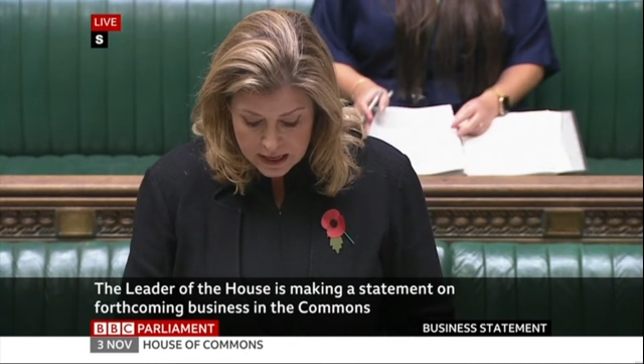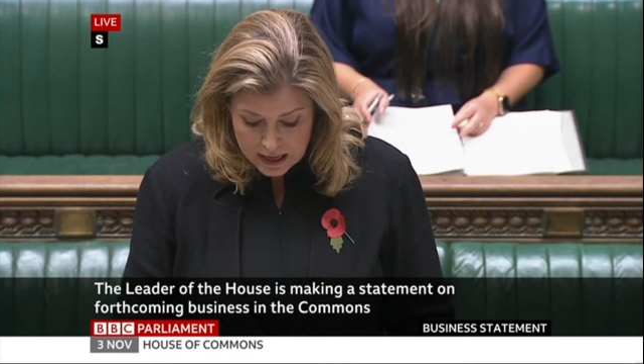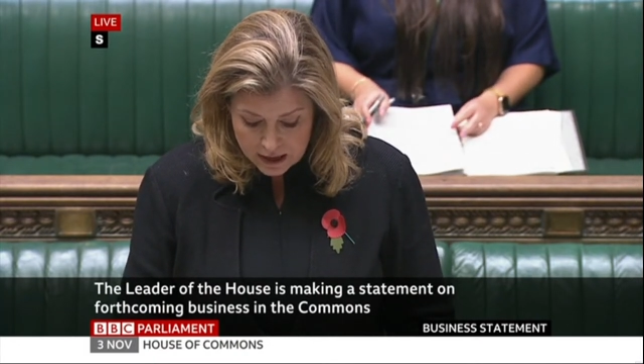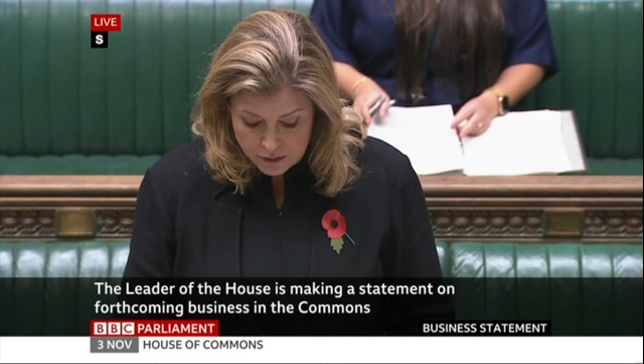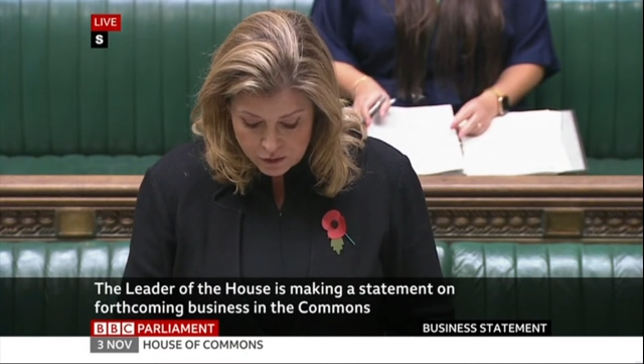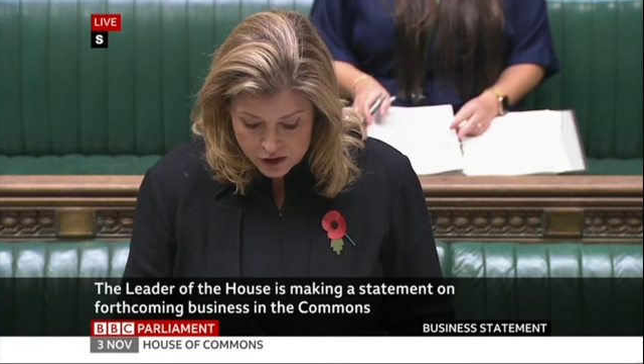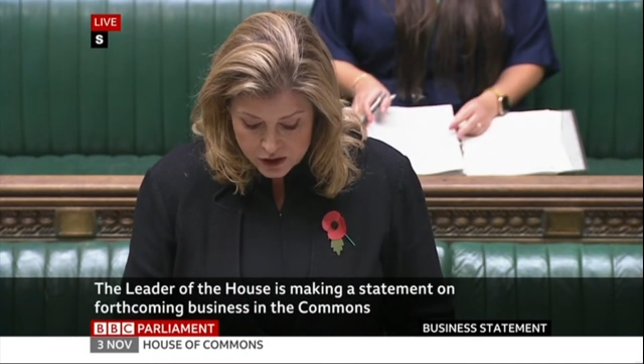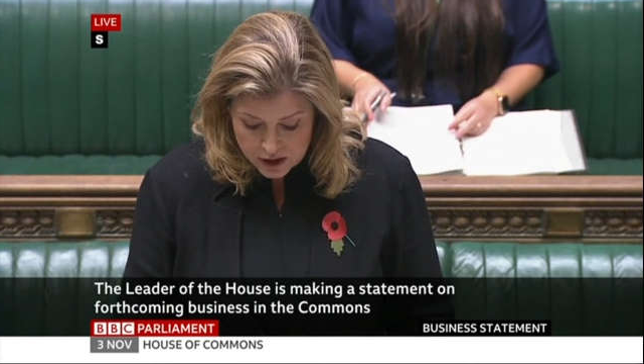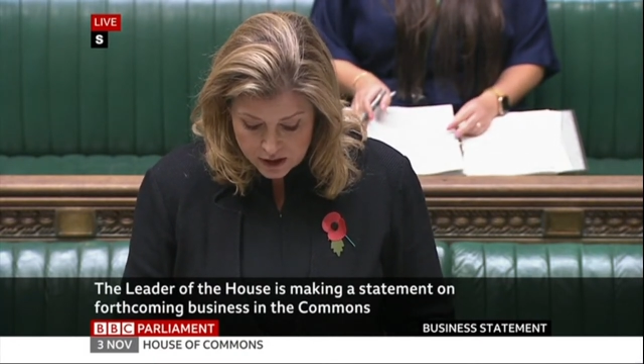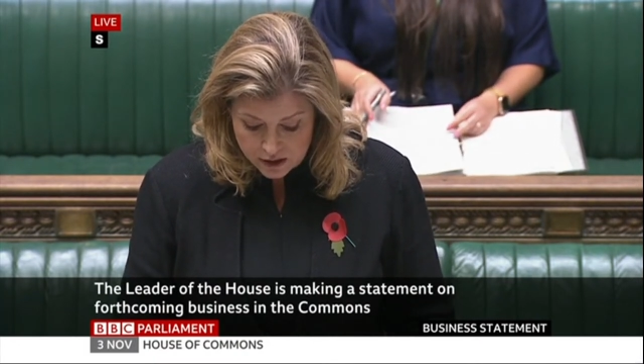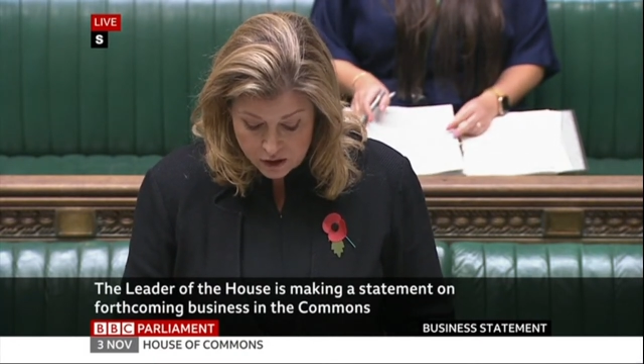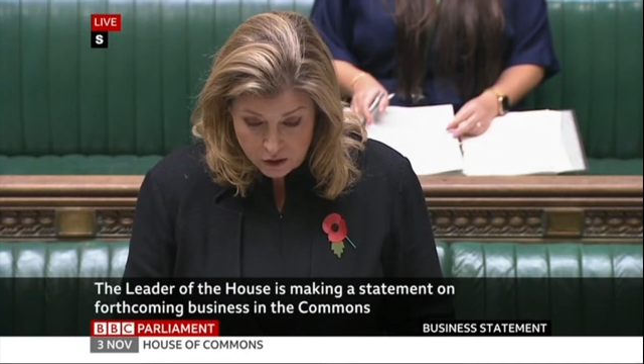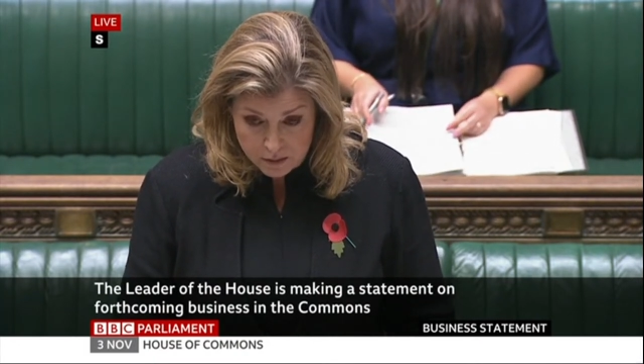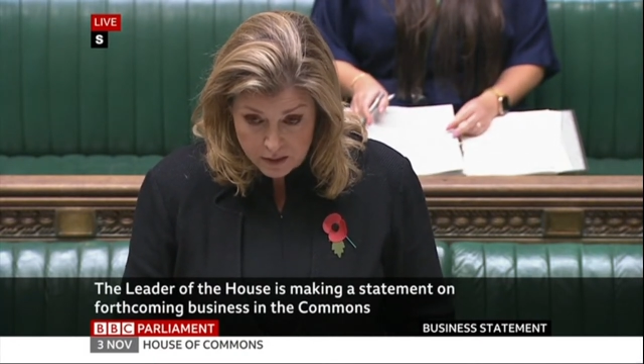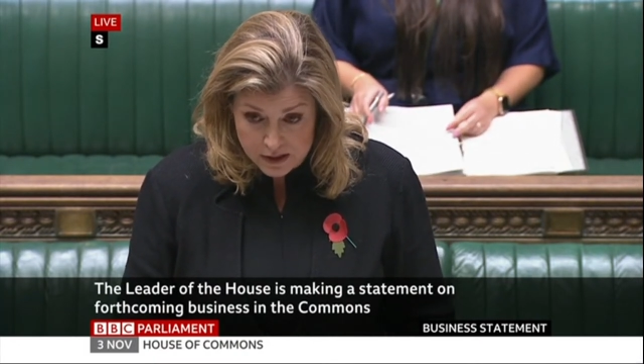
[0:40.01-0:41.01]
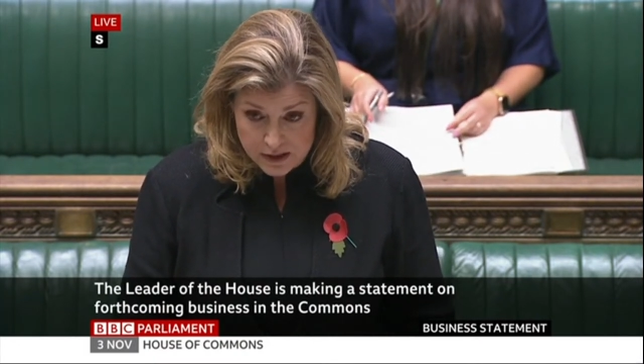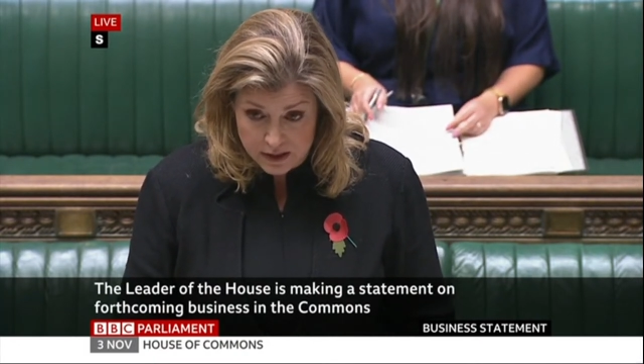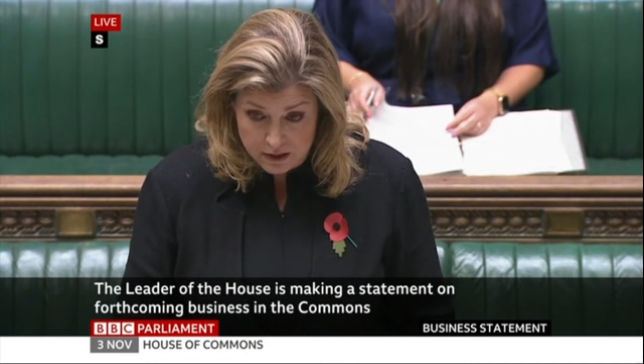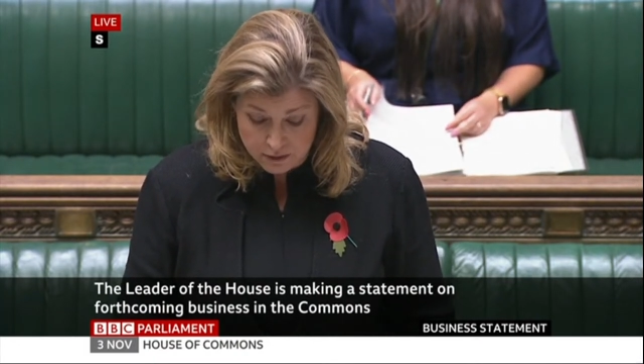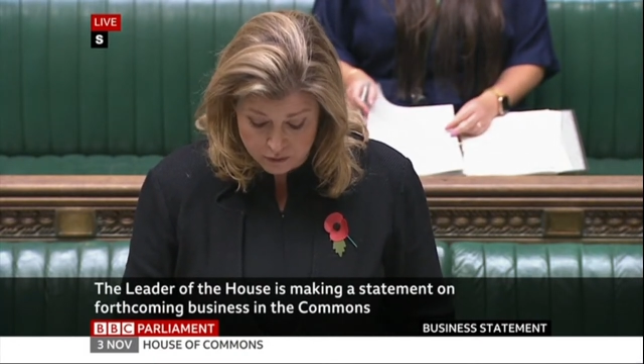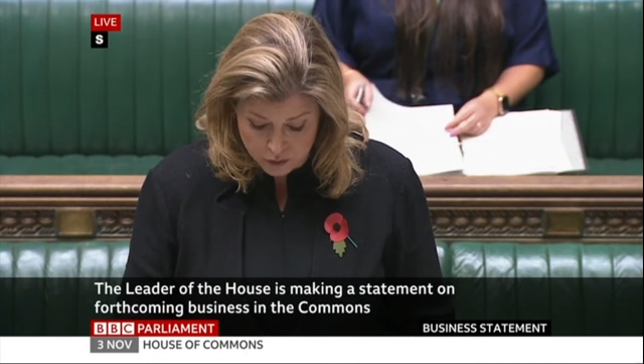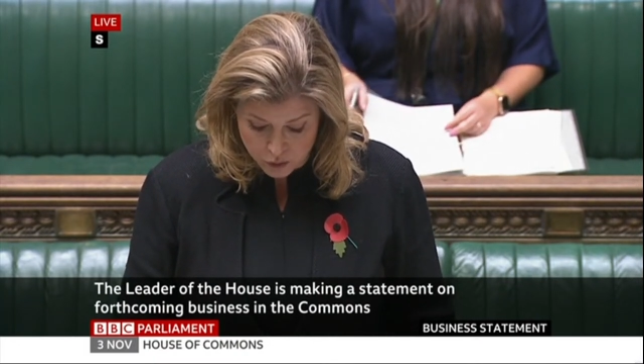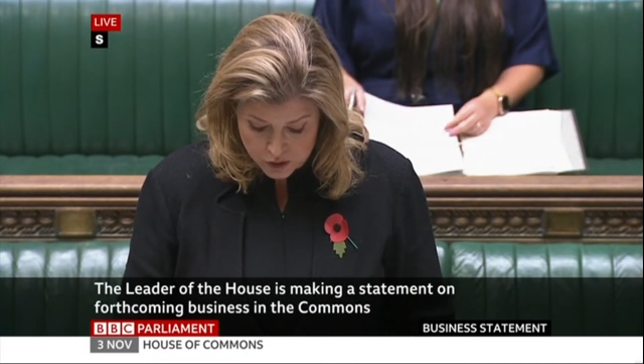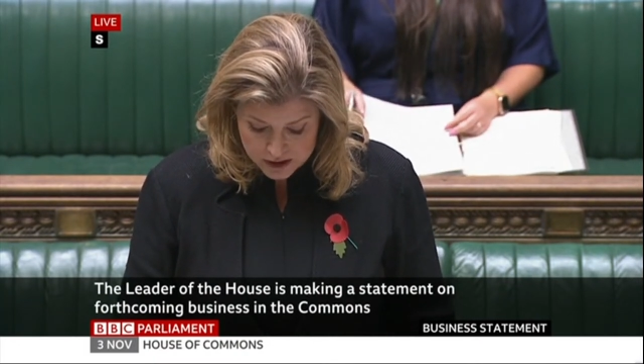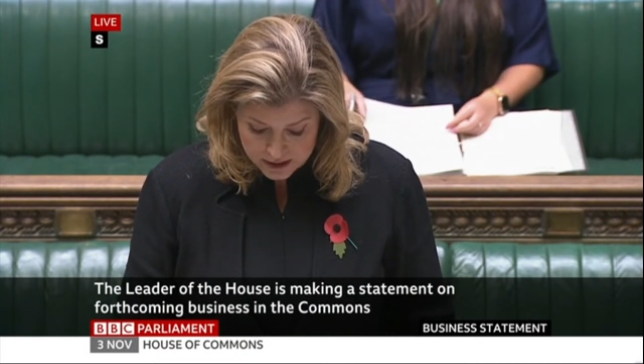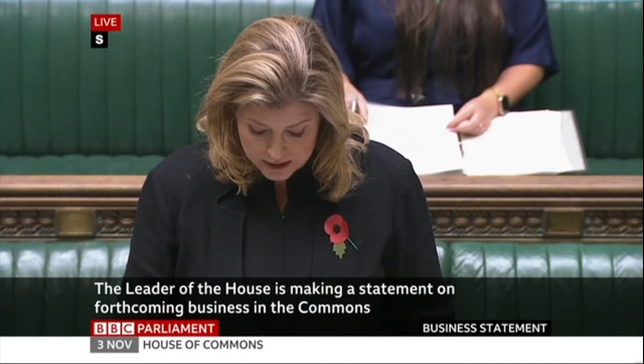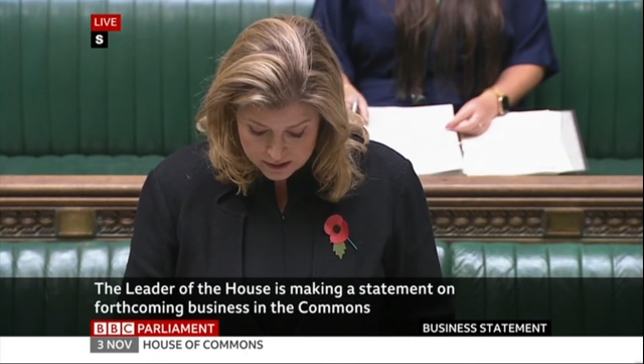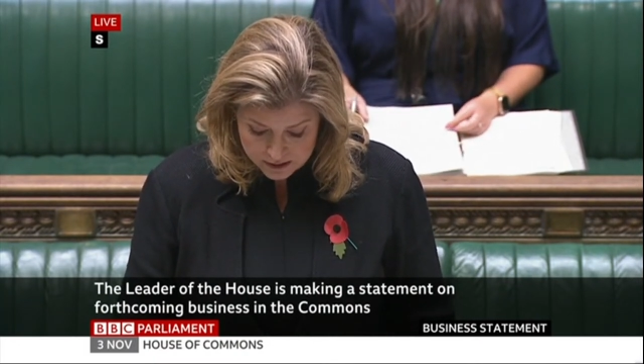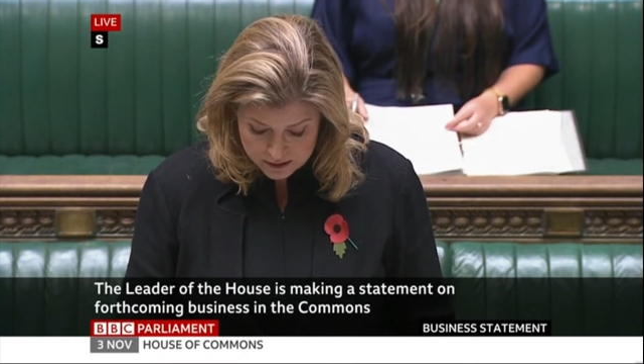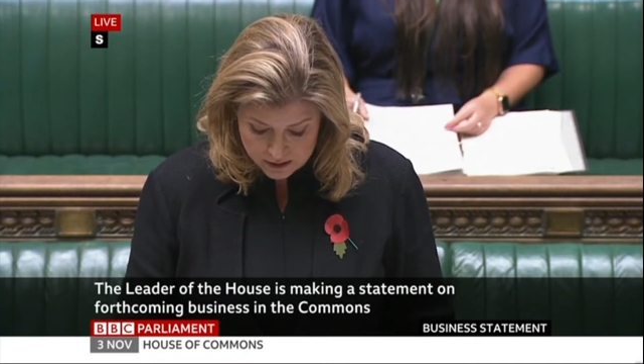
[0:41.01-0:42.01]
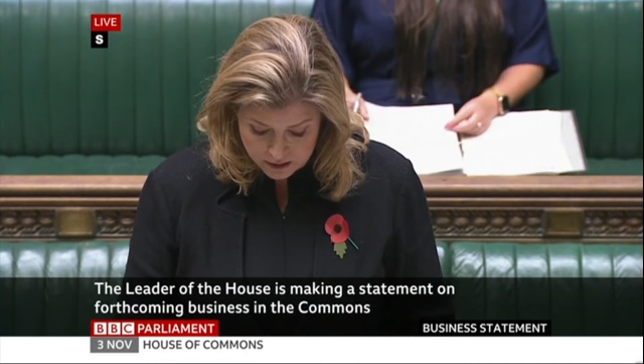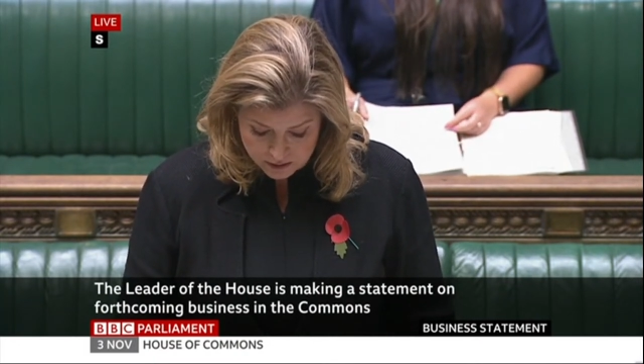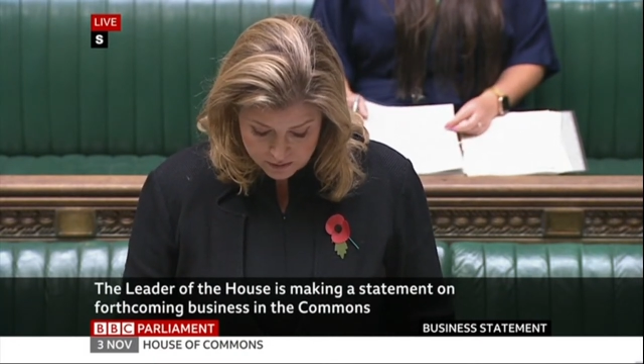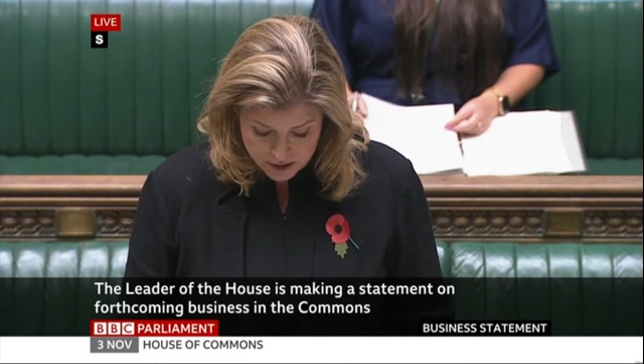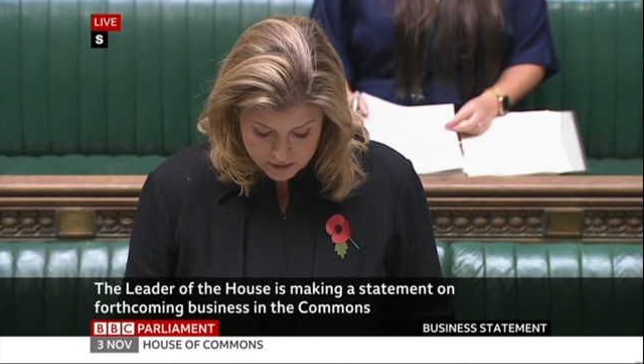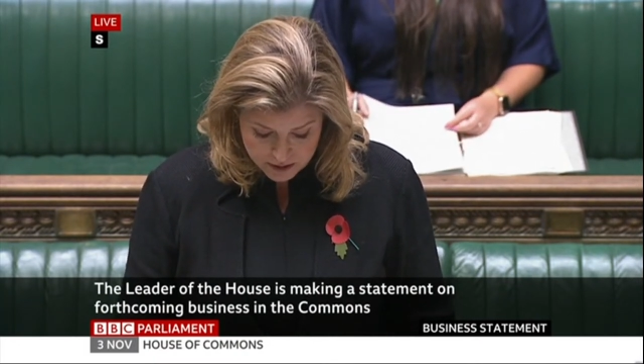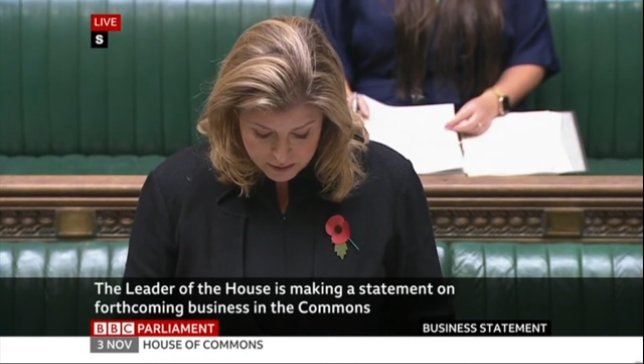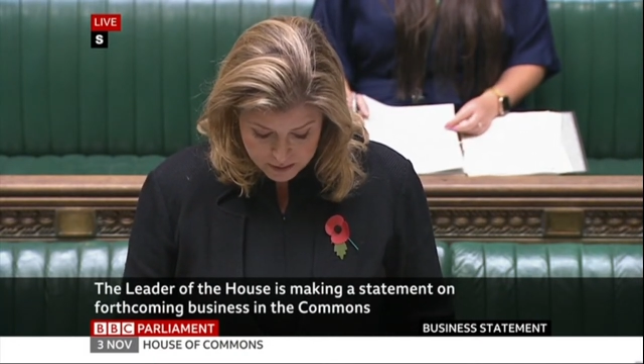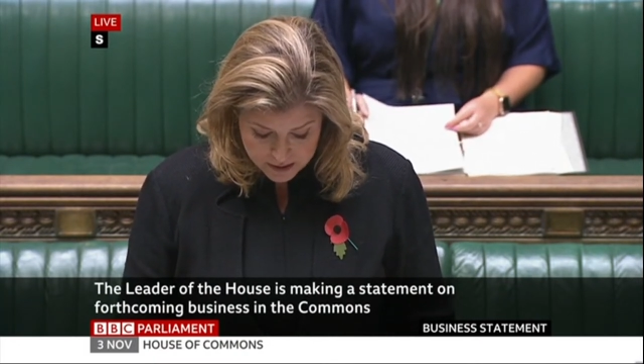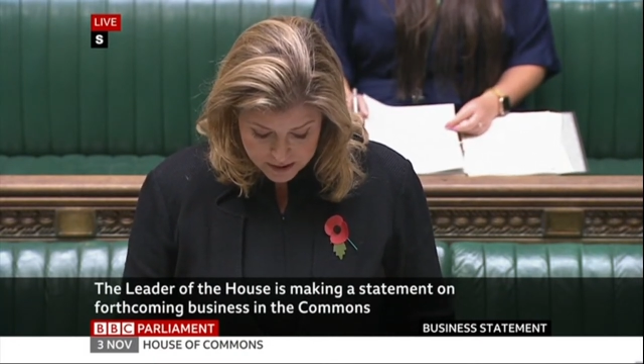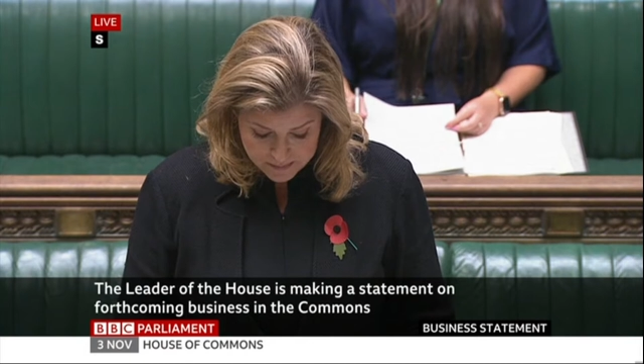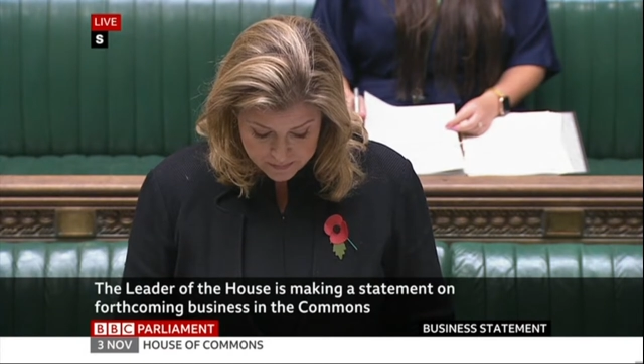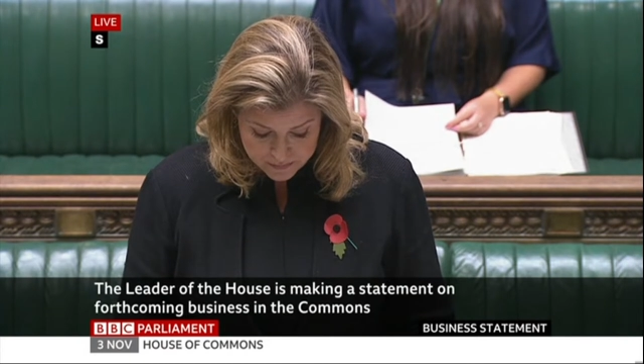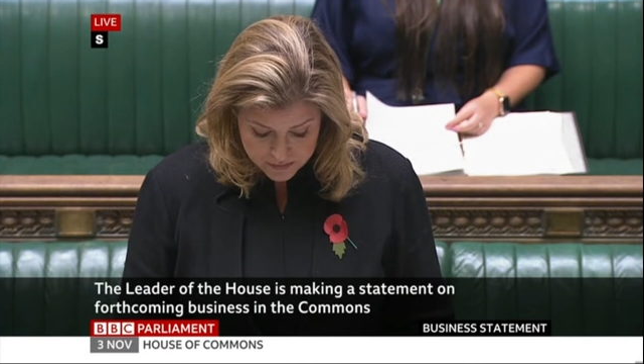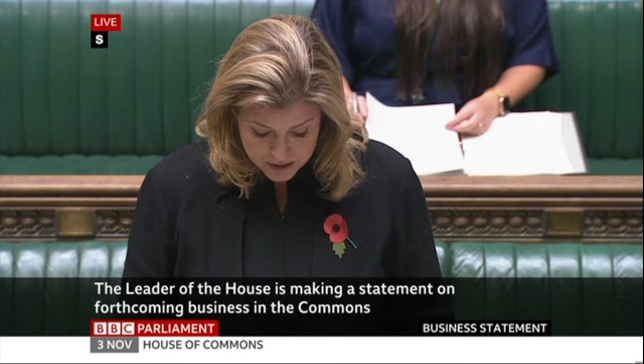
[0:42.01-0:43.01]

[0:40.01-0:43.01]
and return on Monday the 14th of November.